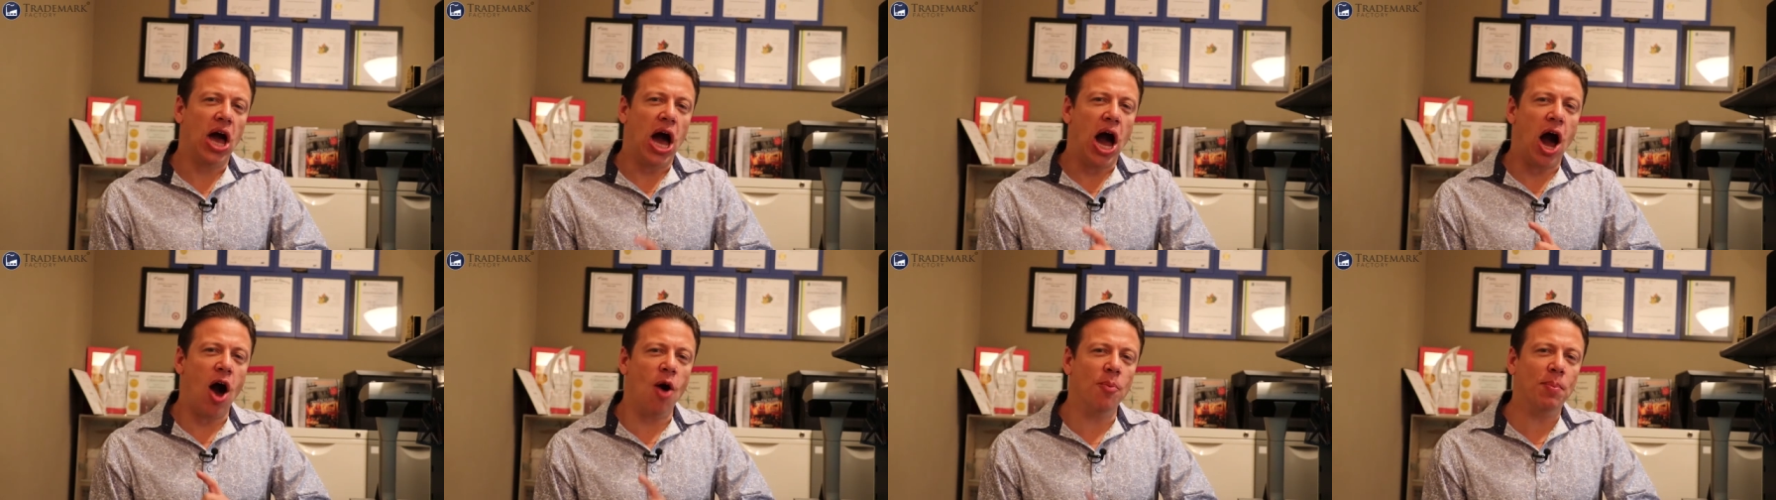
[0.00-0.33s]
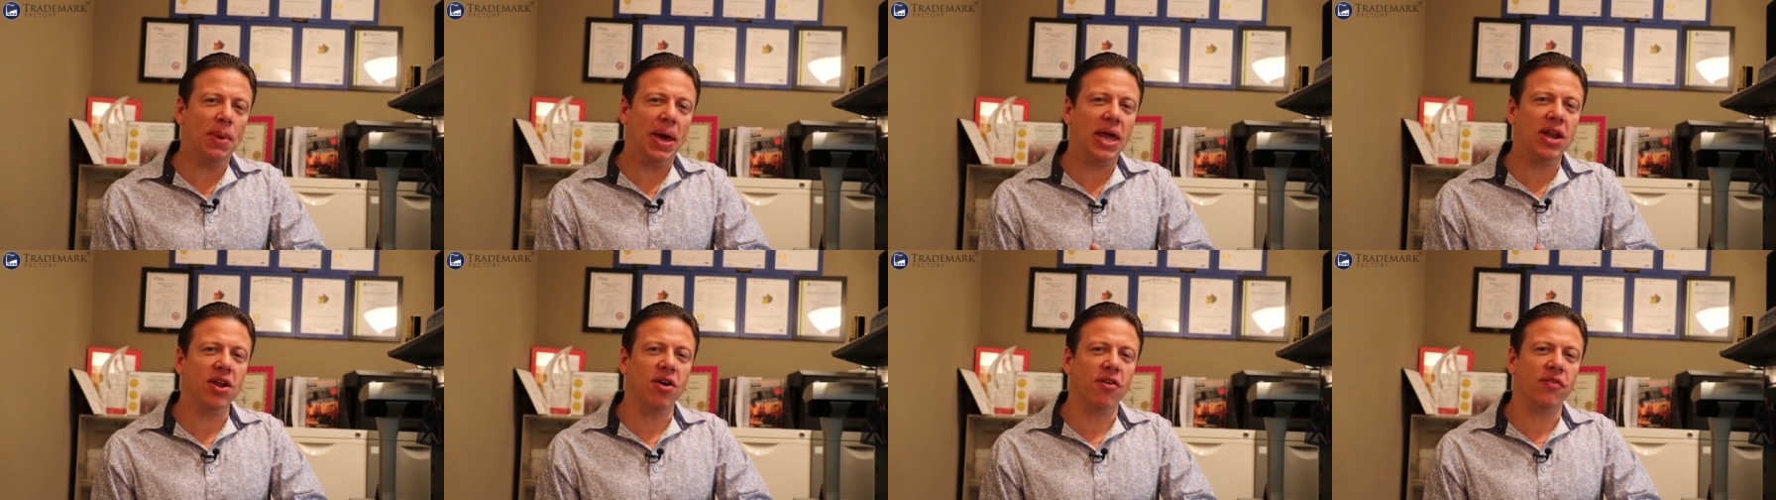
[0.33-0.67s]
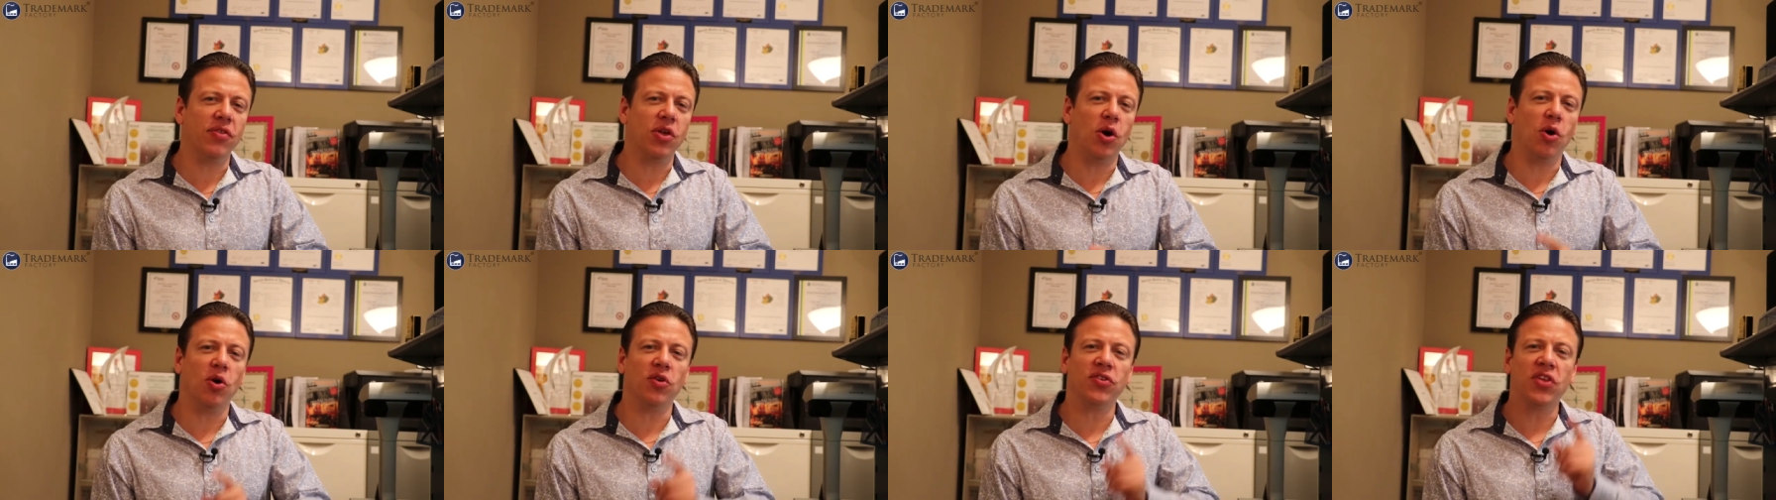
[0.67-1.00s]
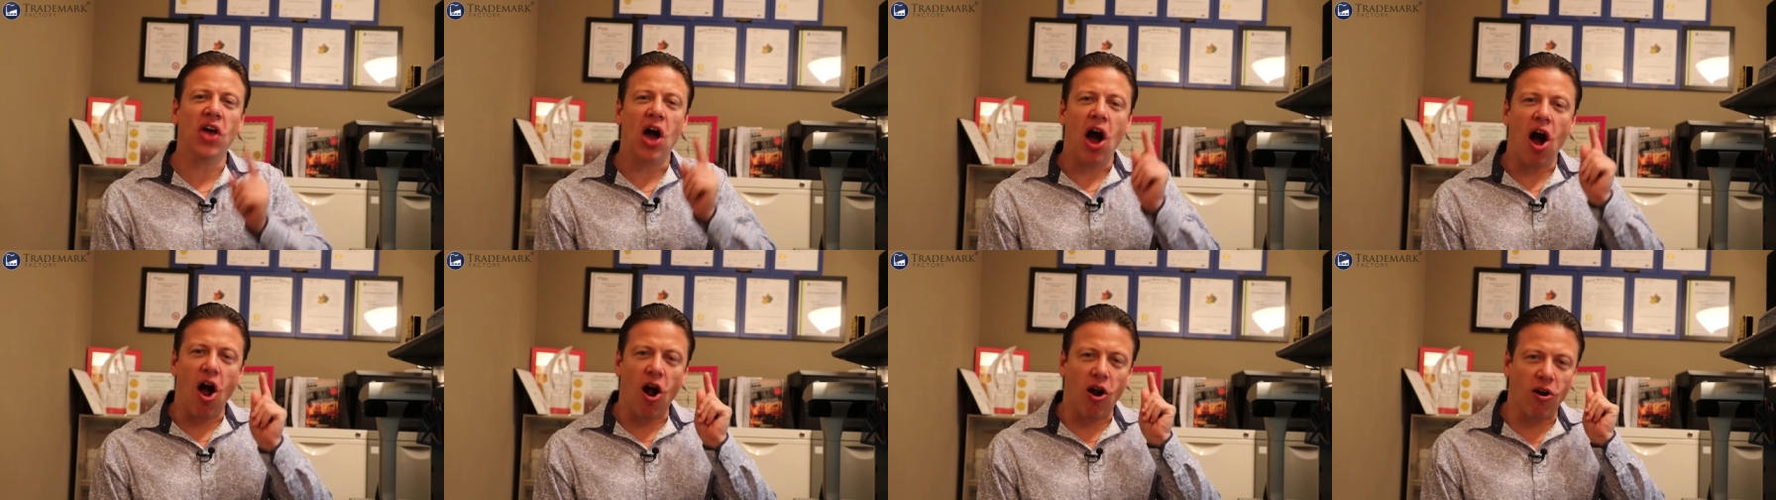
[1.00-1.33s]
how many of those
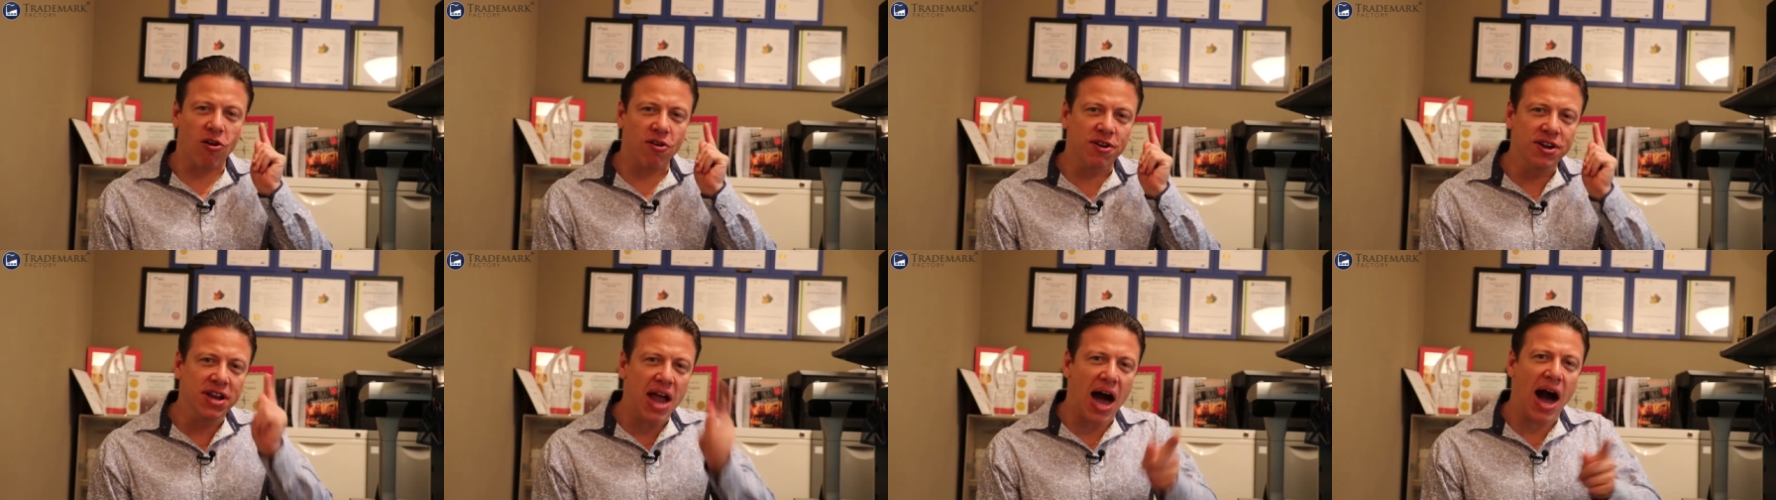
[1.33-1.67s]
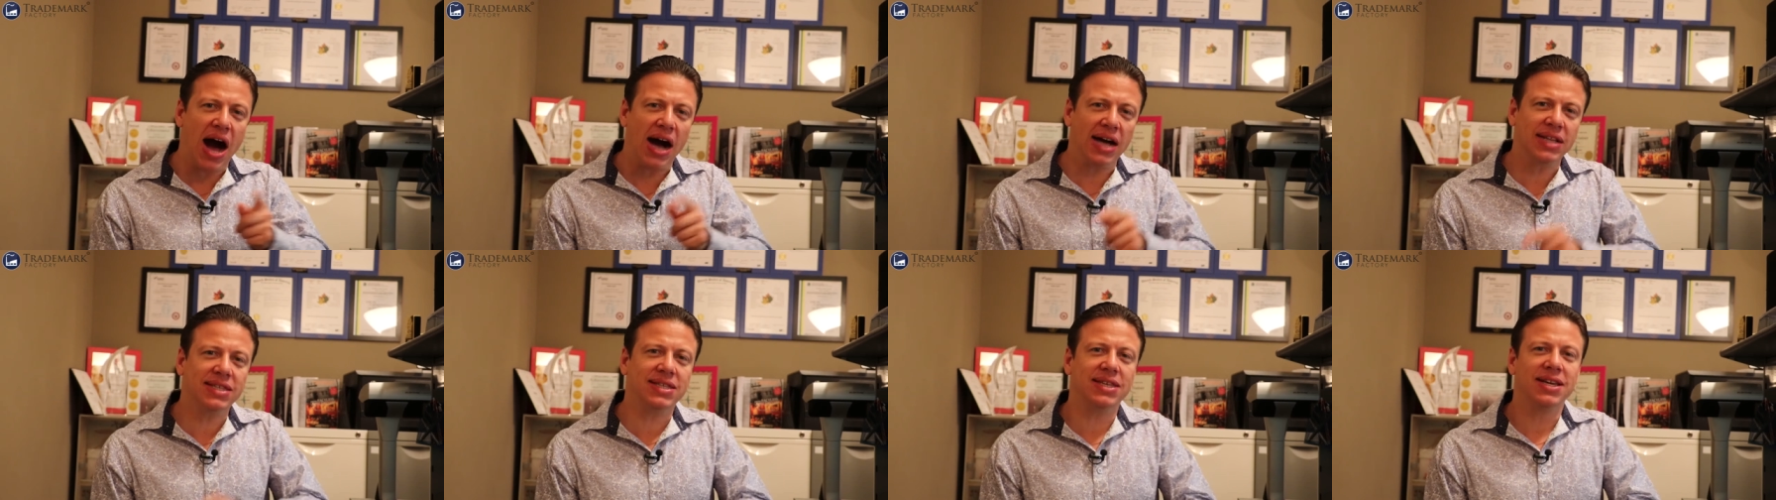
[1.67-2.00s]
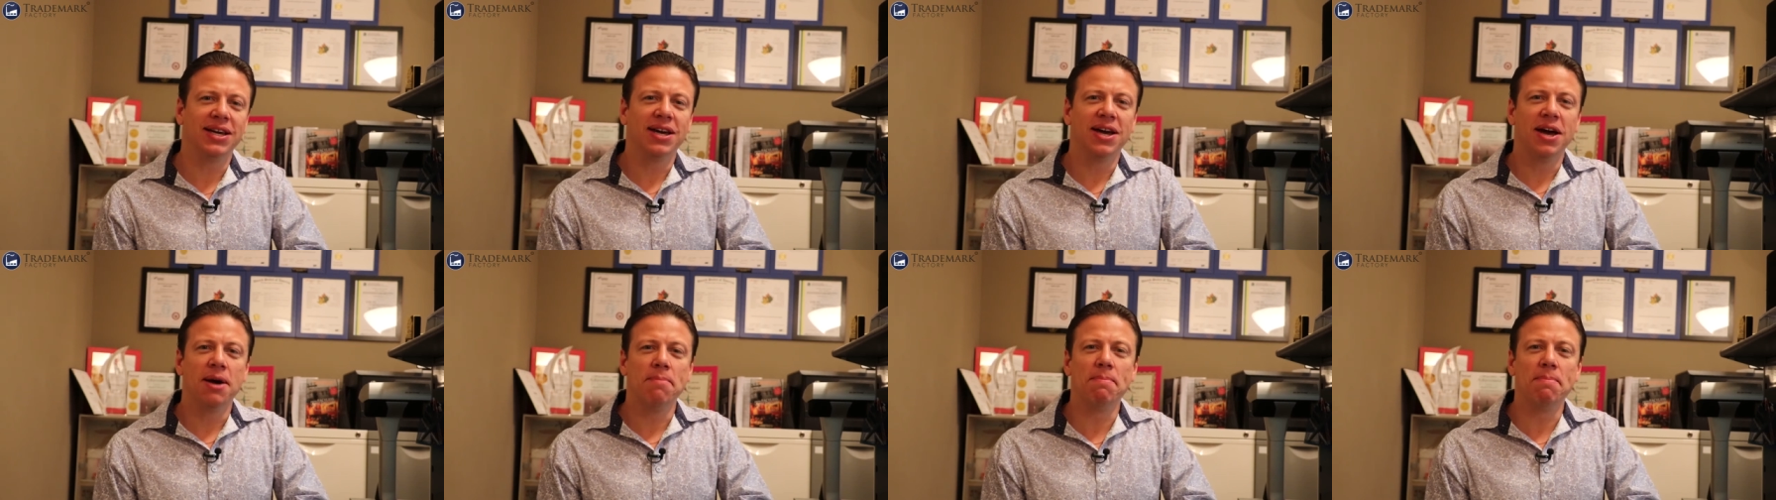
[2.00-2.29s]
are not